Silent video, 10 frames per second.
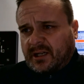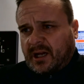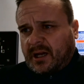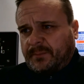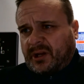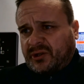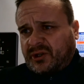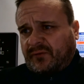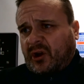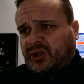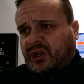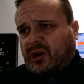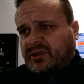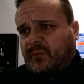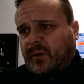um, because you've got a
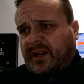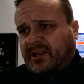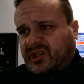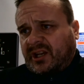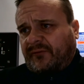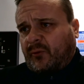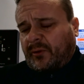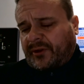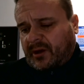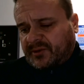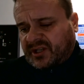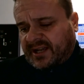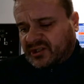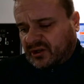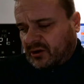chance of winning a T4
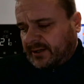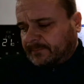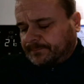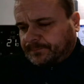thermostat tonight